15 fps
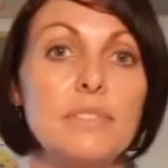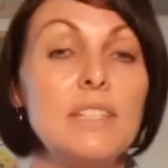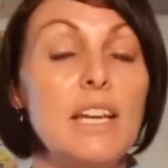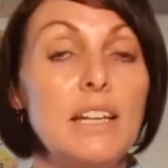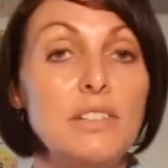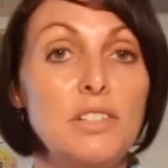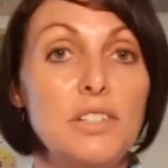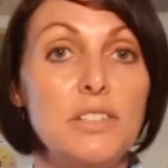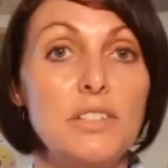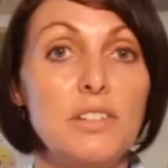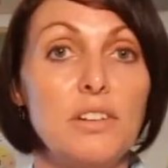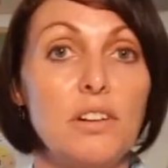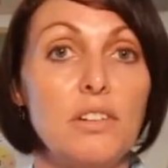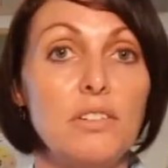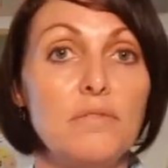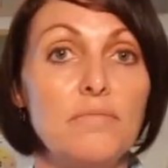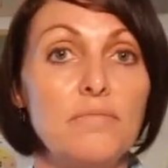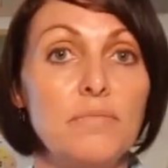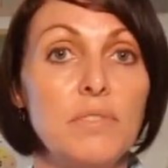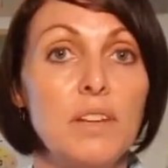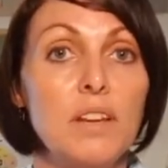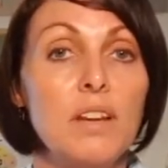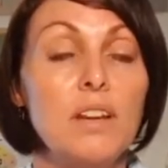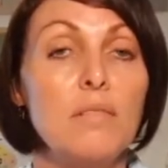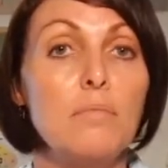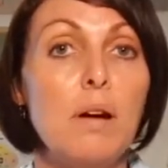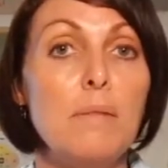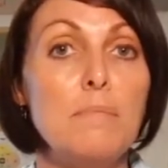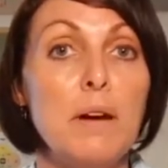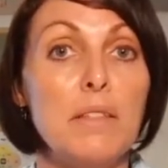10 years ago,
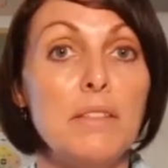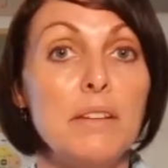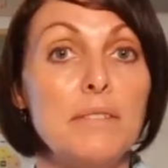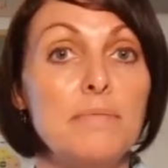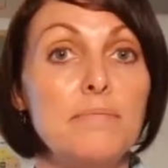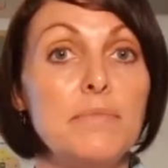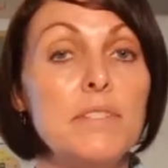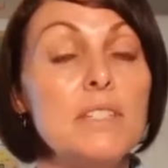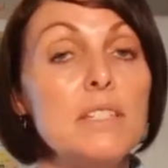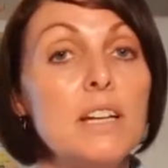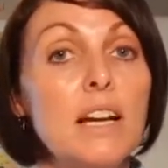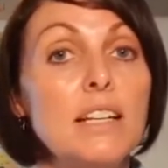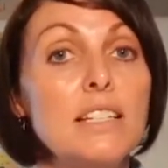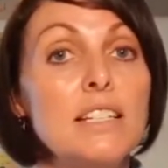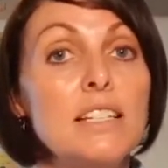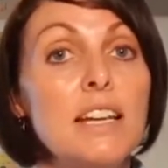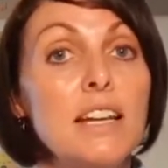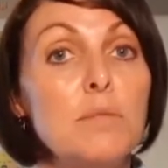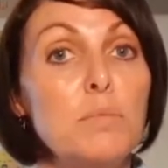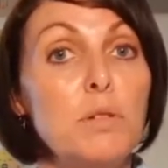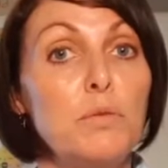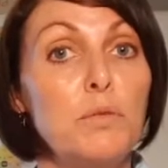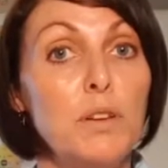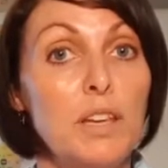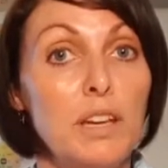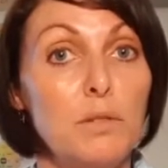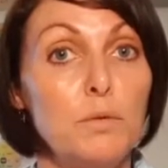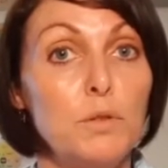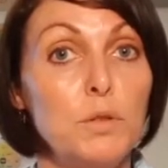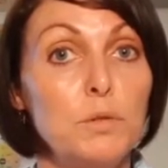my mother started to get a bit
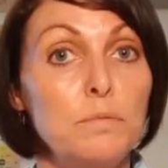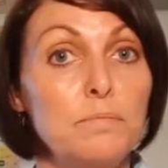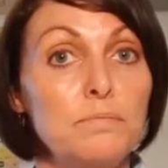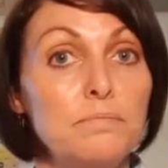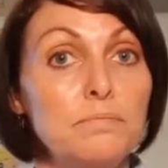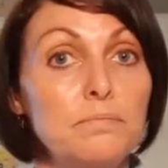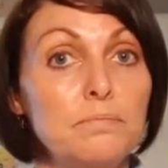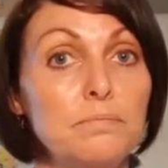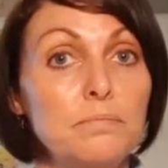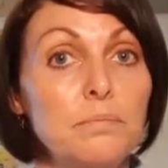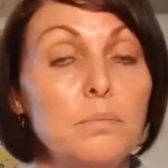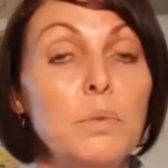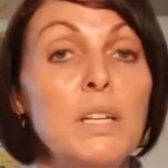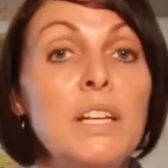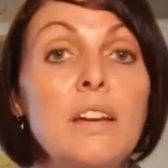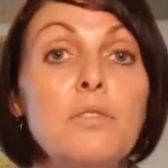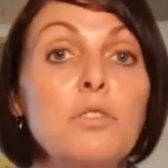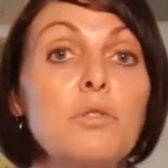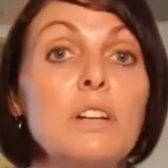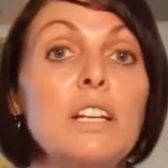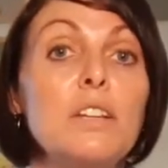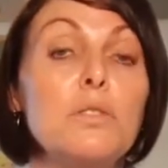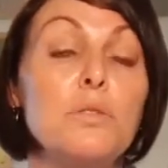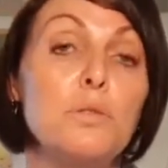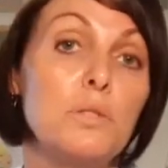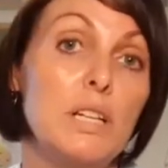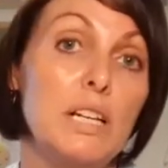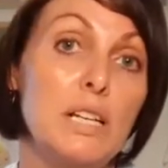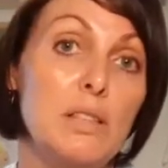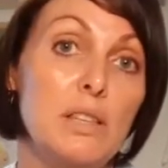forgetful, and we never really
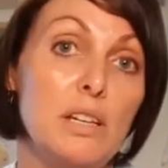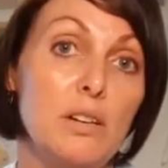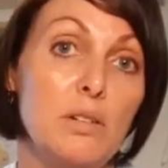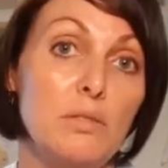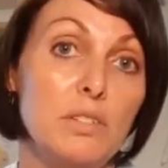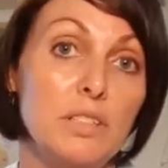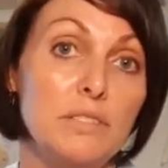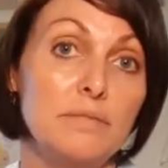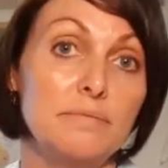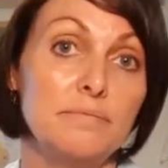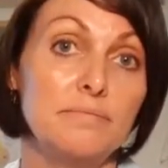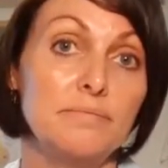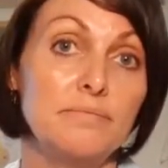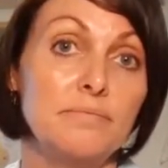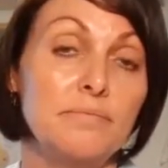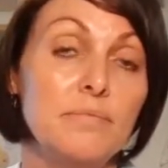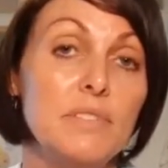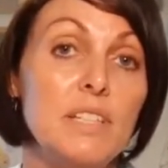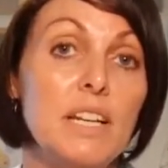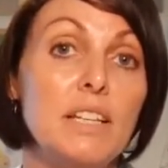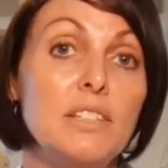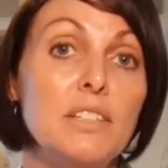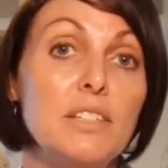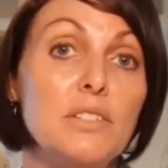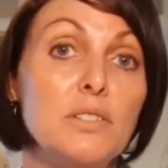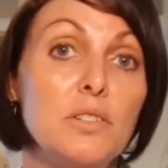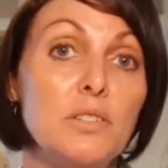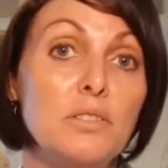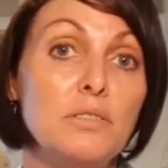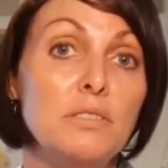thought anything of it. 10 years
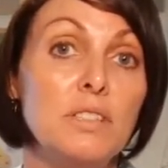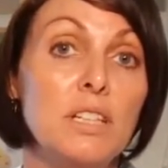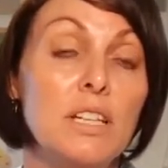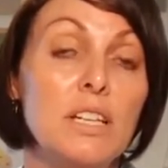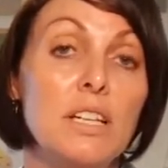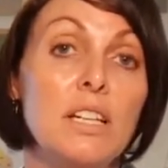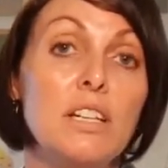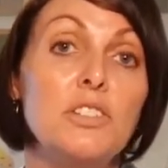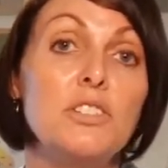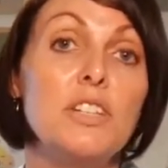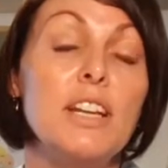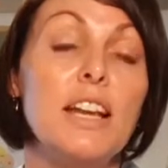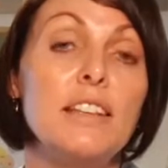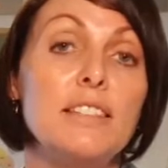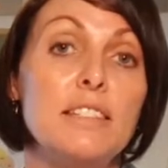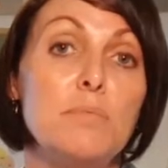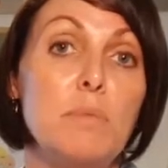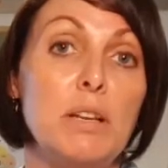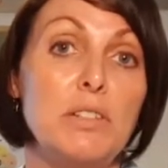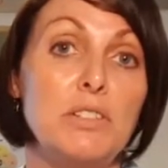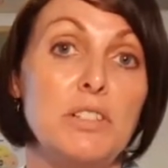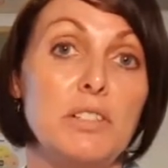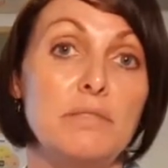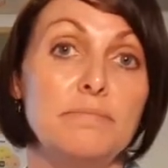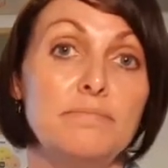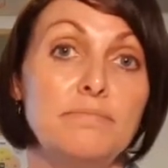on, she has dementia.